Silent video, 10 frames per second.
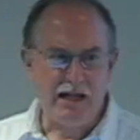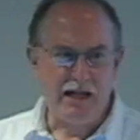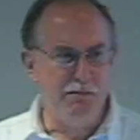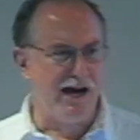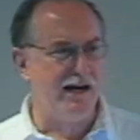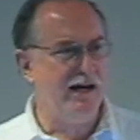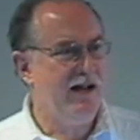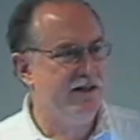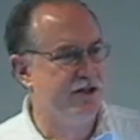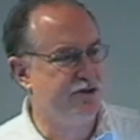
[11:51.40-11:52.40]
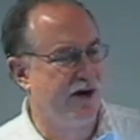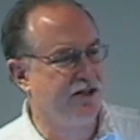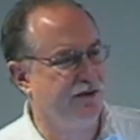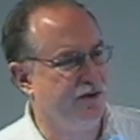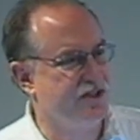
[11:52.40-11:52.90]
by the
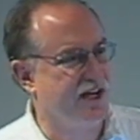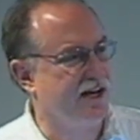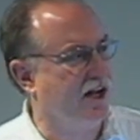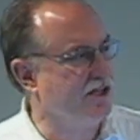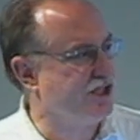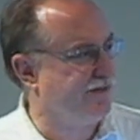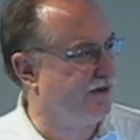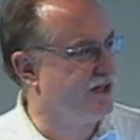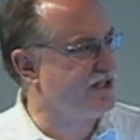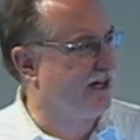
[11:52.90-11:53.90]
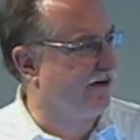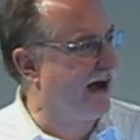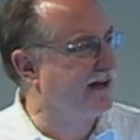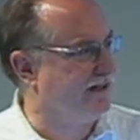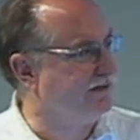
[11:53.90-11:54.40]
director for technology for Disney
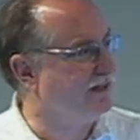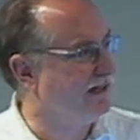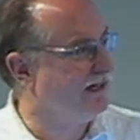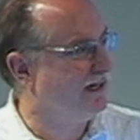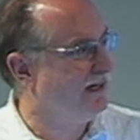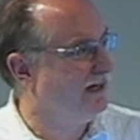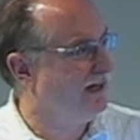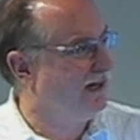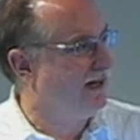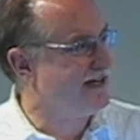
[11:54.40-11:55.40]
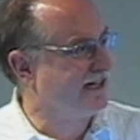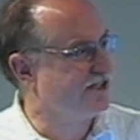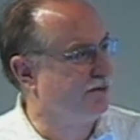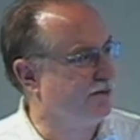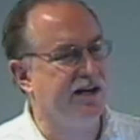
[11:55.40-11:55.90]
Interactive. It's
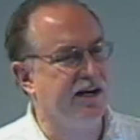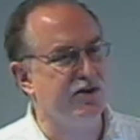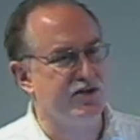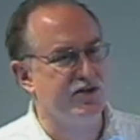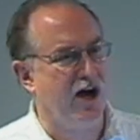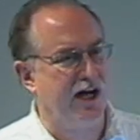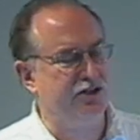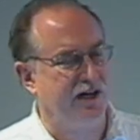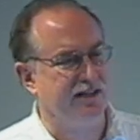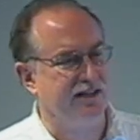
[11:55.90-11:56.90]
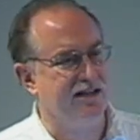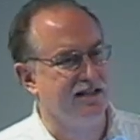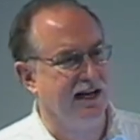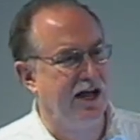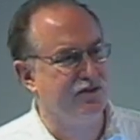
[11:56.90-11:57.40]
actually written into his contract that he's
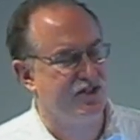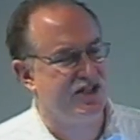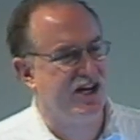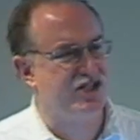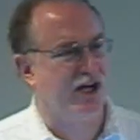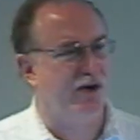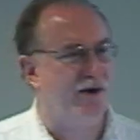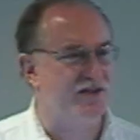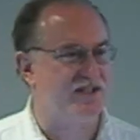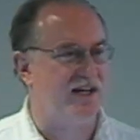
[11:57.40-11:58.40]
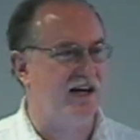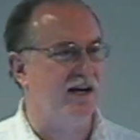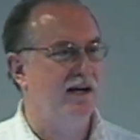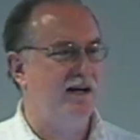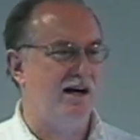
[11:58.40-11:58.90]
allowed to teach at U S
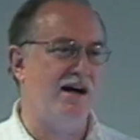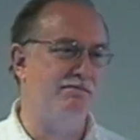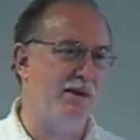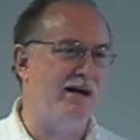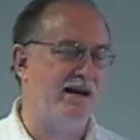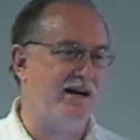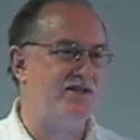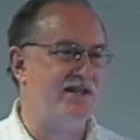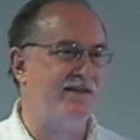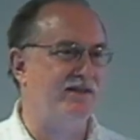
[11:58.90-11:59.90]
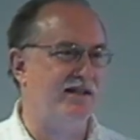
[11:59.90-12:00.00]
C on Mondays, seven